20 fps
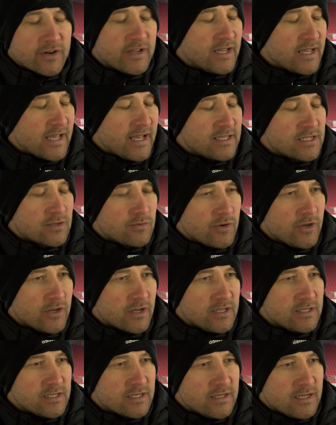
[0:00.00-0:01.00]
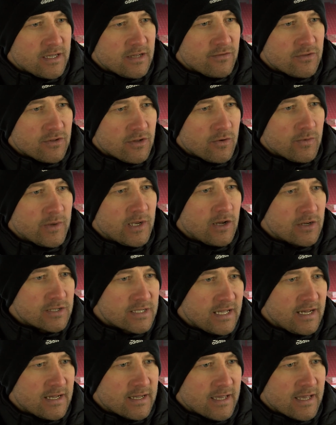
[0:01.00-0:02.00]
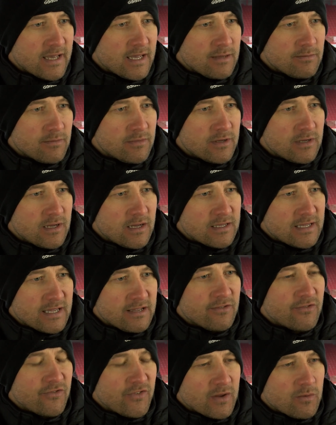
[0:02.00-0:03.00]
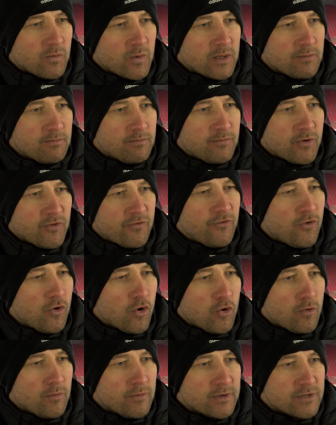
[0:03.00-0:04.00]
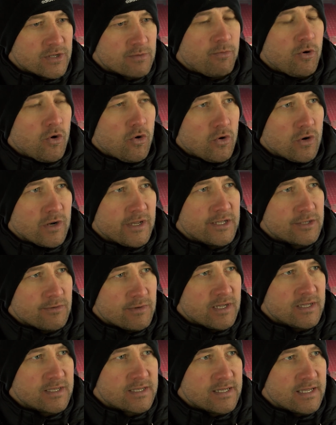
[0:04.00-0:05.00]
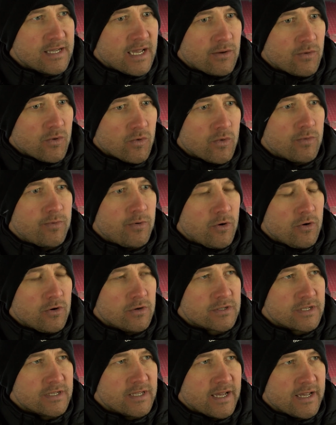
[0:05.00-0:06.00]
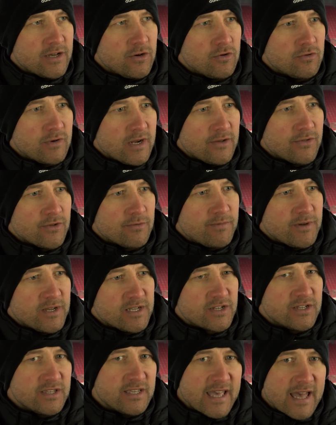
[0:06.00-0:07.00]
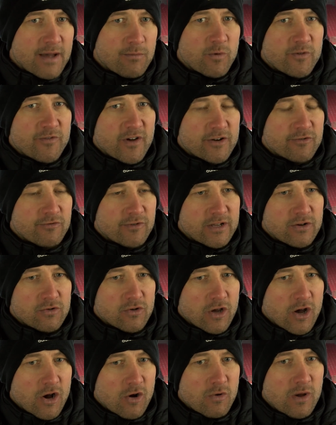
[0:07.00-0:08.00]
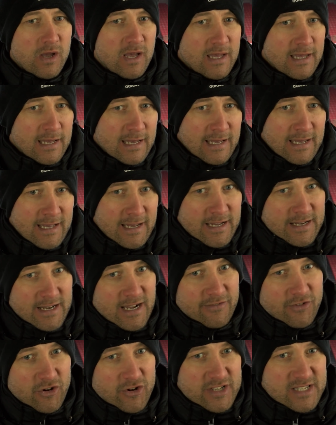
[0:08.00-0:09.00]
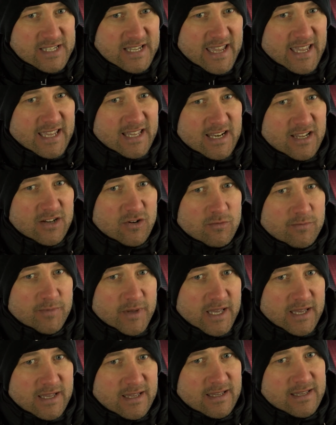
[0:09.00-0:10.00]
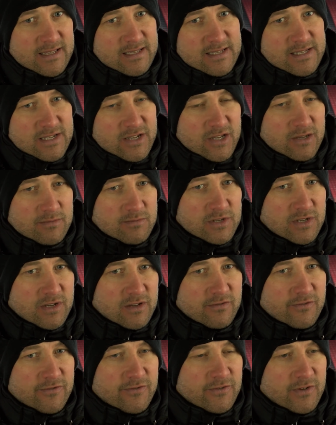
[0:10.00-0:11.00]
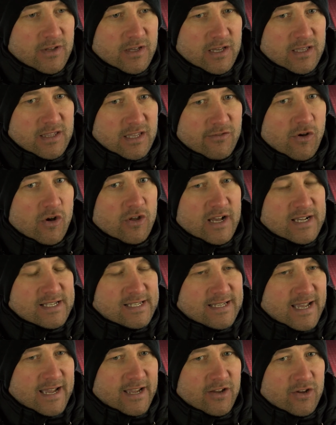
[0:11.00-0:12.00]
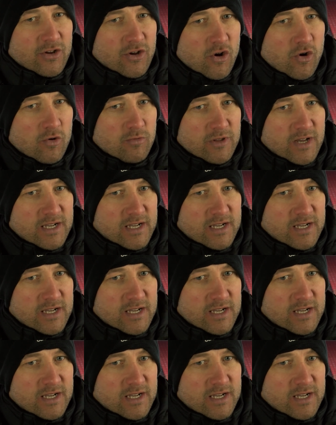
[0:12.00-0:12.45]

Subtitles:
against Workington, even though we lost that game, I didn't think we performed as poorly as we did today. We were poor today all around the pitch. At the end, we've had a real go, and I've got to take a little bit in terms of they got that second goal, but